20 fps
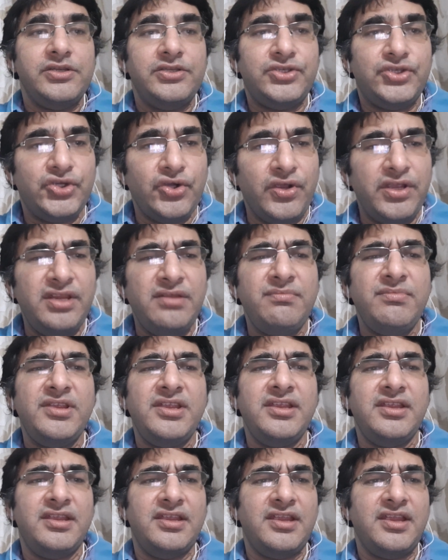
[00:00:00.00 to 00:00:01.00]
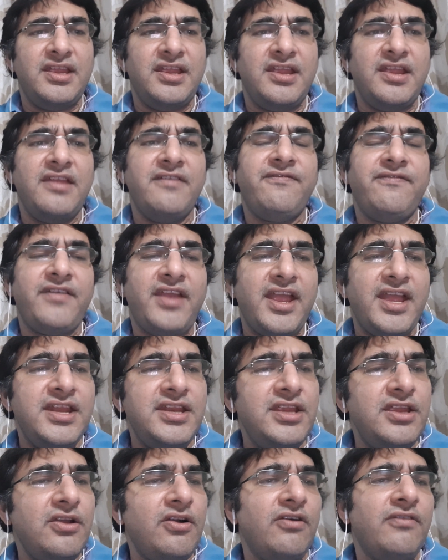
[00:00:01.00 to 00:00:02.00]
Join me if
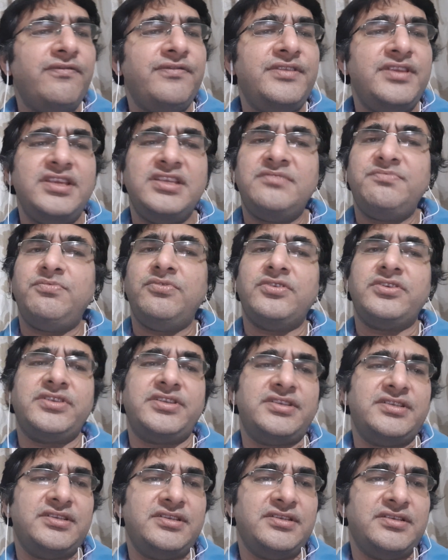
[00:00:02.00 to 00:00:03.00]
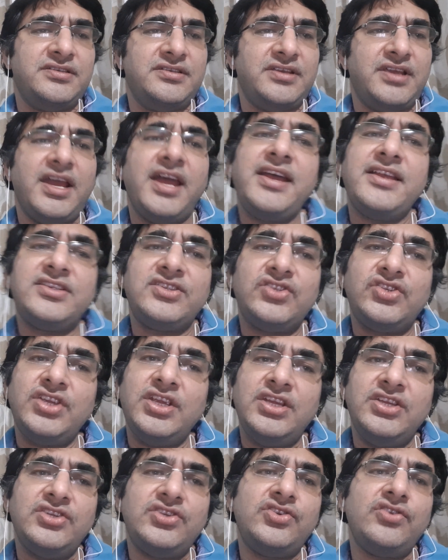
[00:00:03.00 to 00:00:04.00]
any of these books has
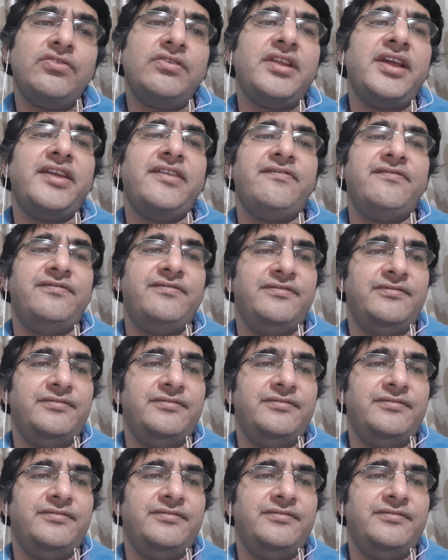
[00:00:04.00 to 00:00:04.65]
changed your life.